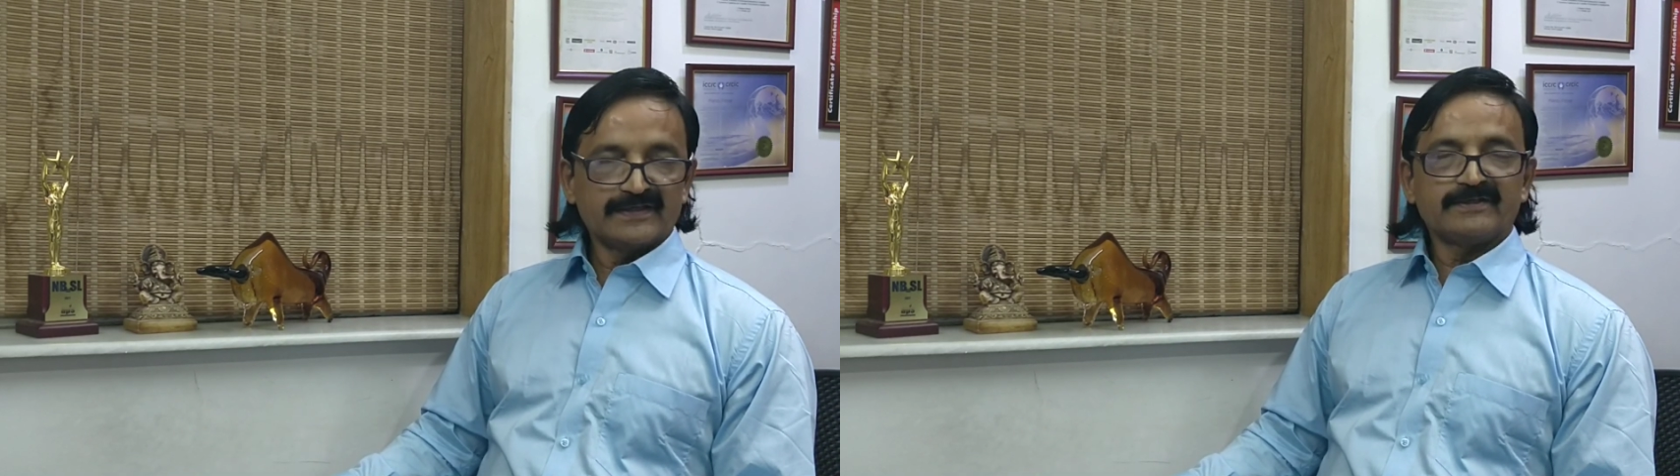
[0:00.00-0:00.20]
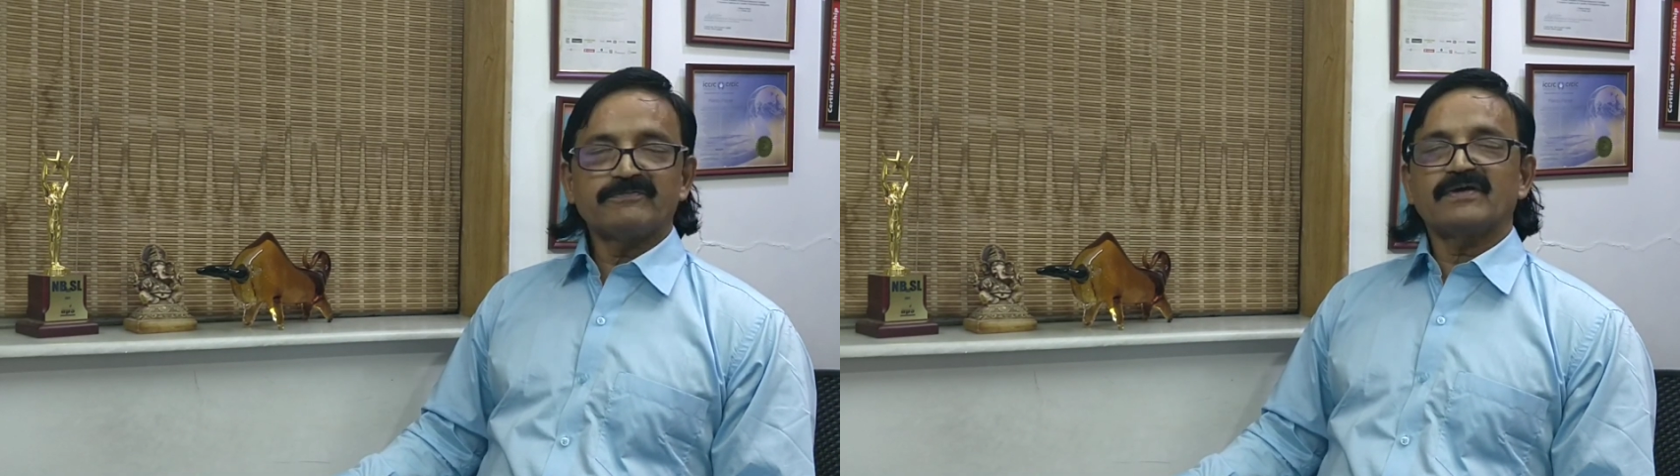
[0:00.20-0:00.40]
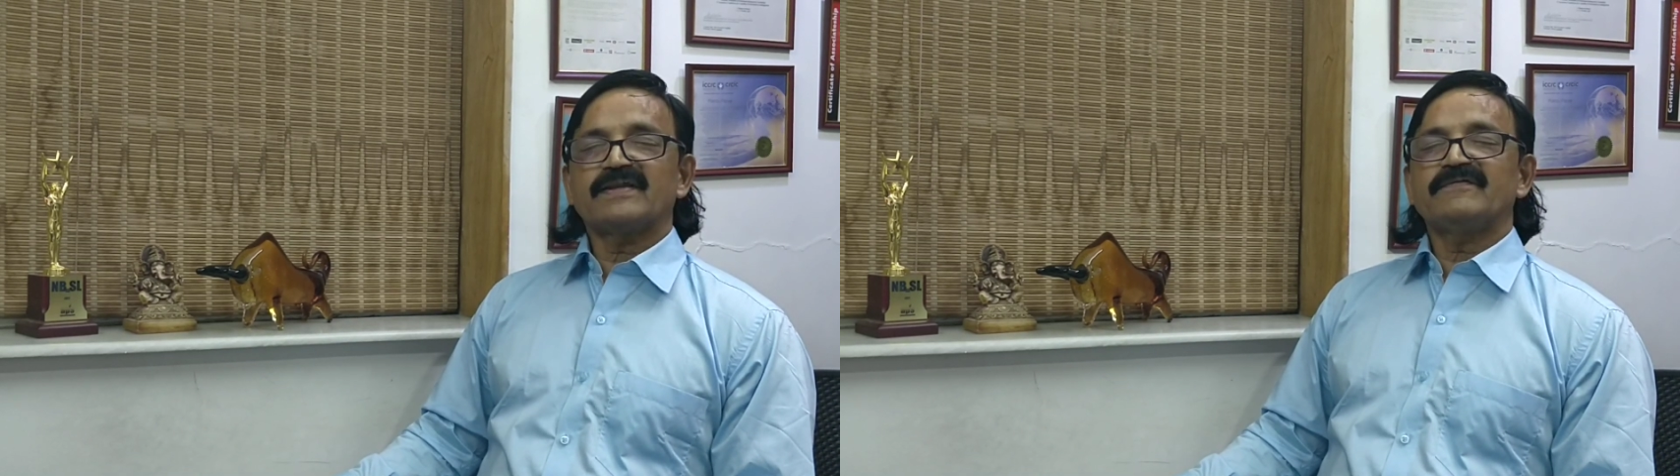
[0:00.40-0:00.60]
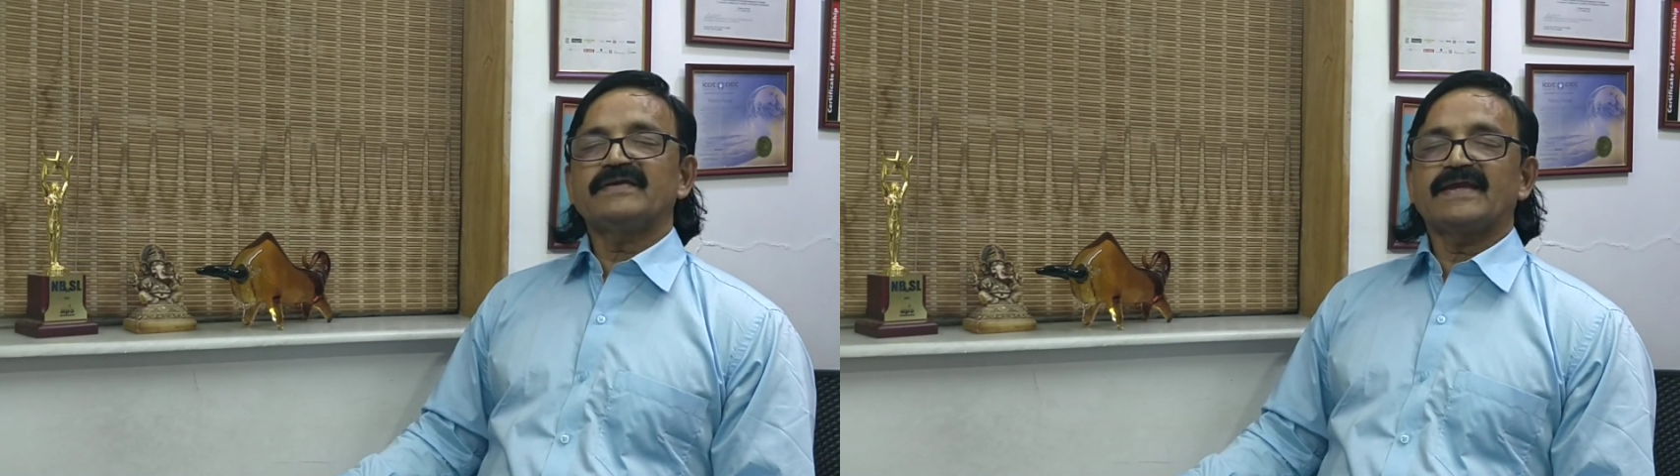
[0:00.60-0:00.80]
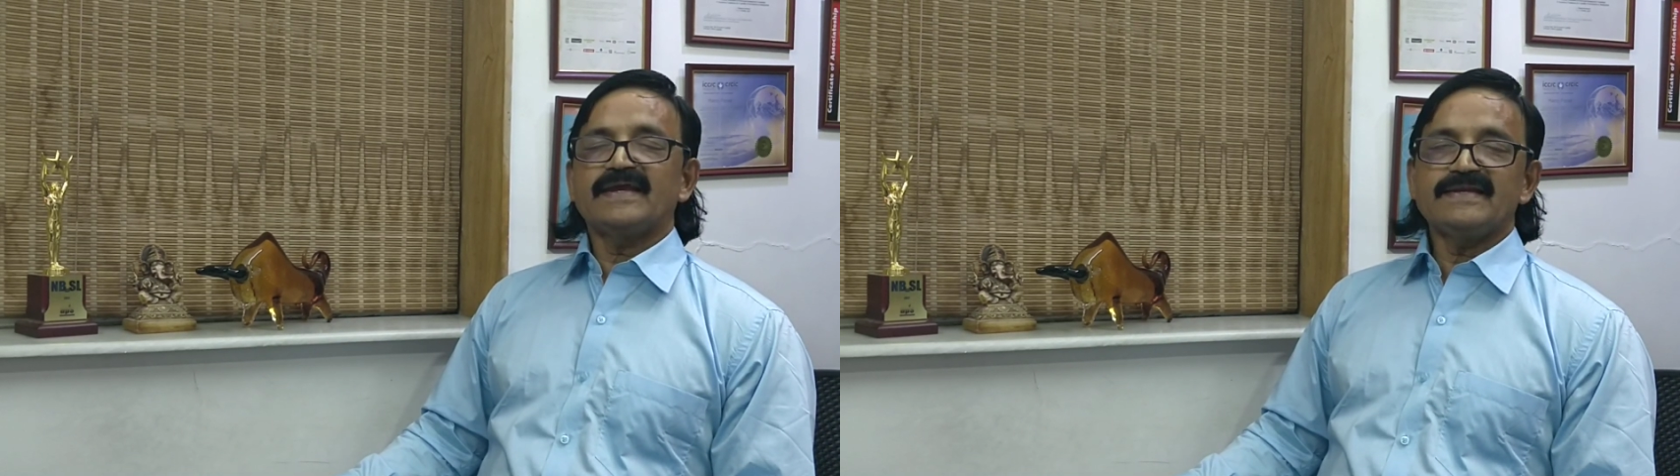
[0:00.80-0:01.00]
If you are
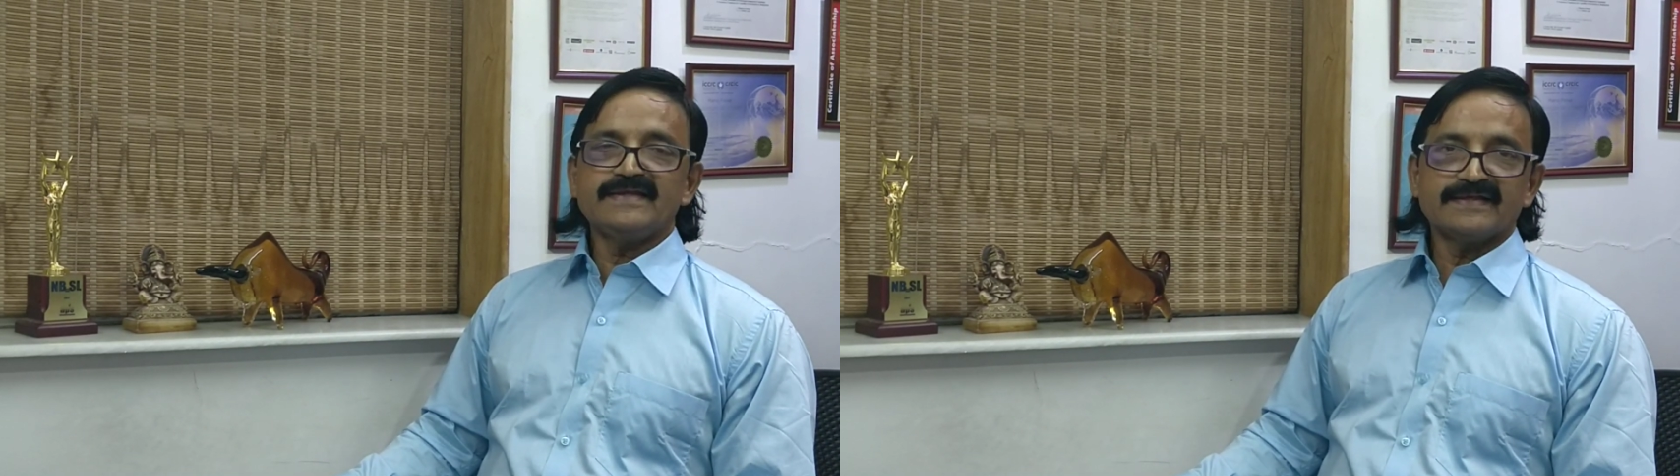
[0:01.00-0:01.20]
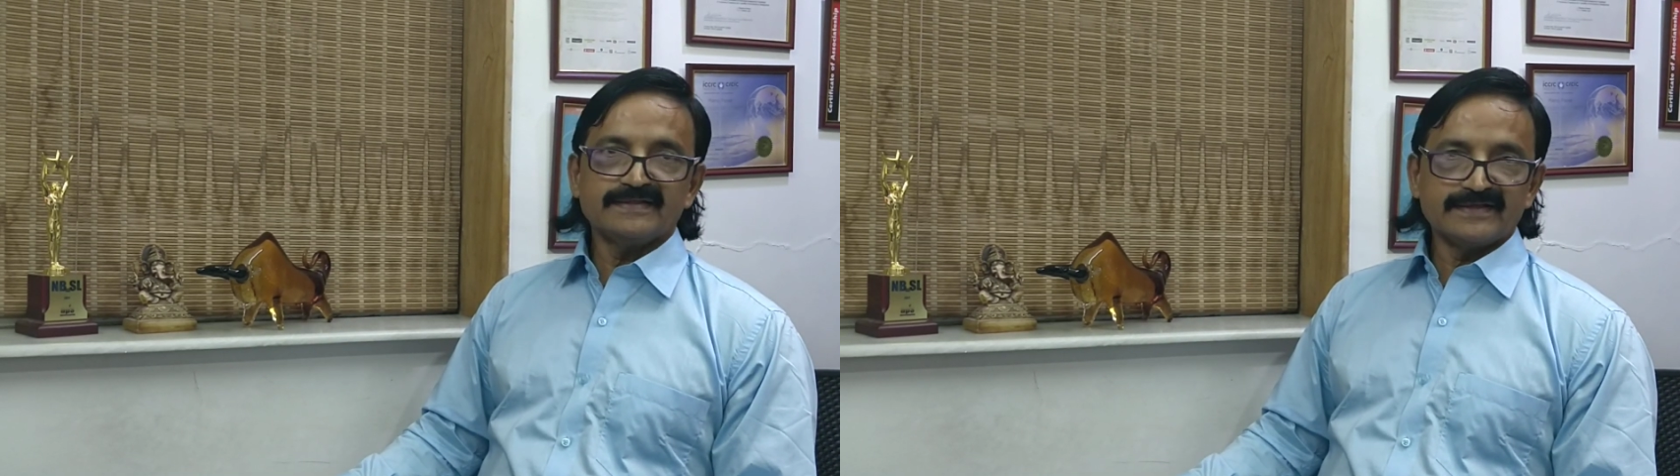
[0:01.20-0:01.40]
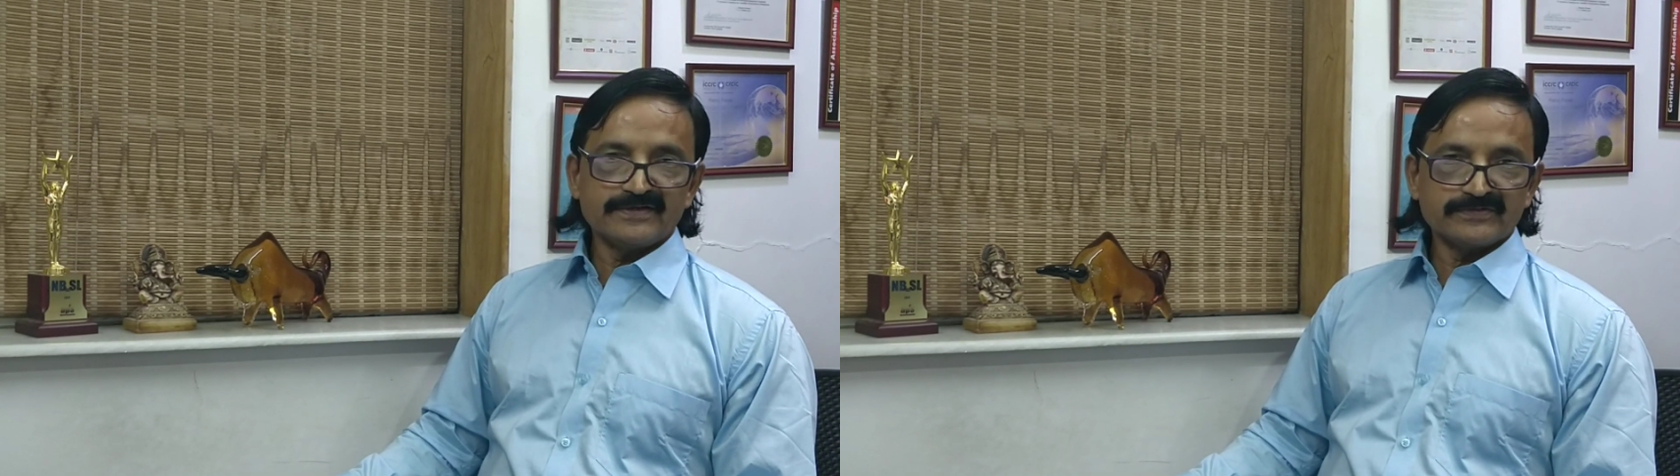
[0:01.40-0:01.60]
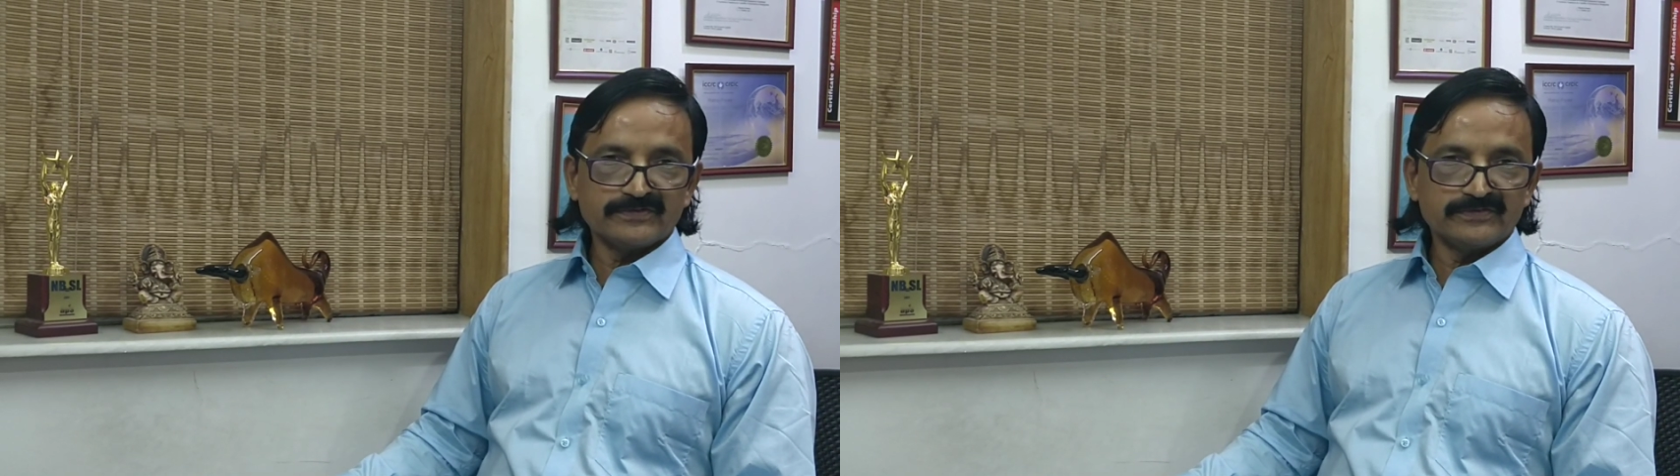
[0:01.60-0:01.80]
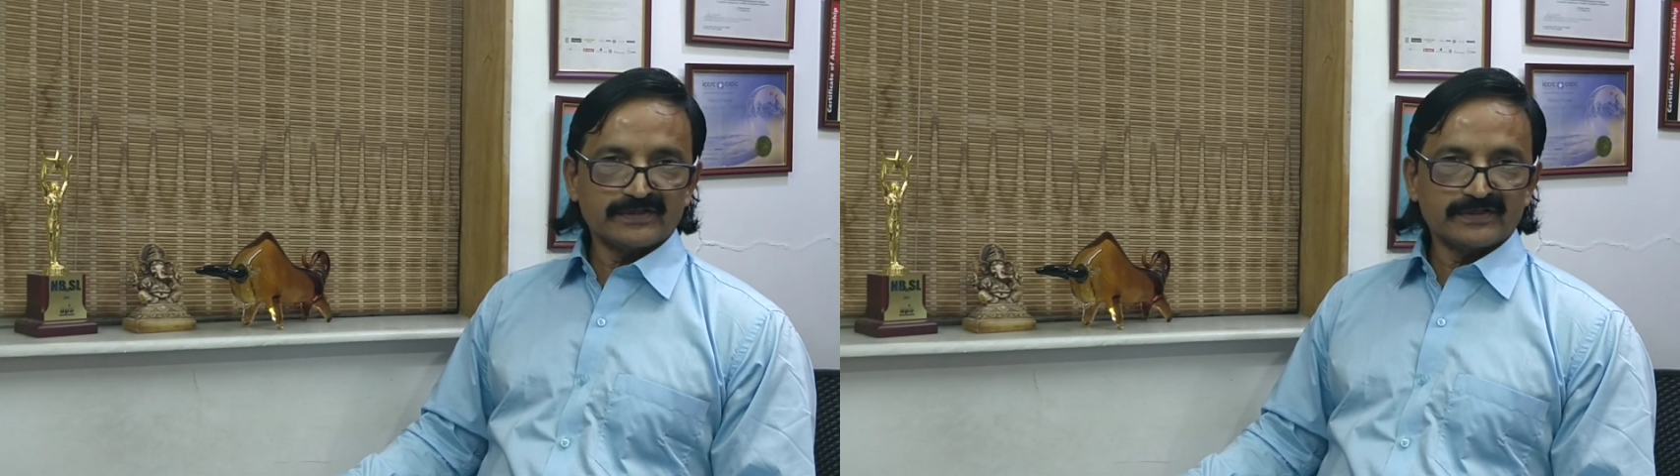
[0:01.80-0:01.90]
having any other issues,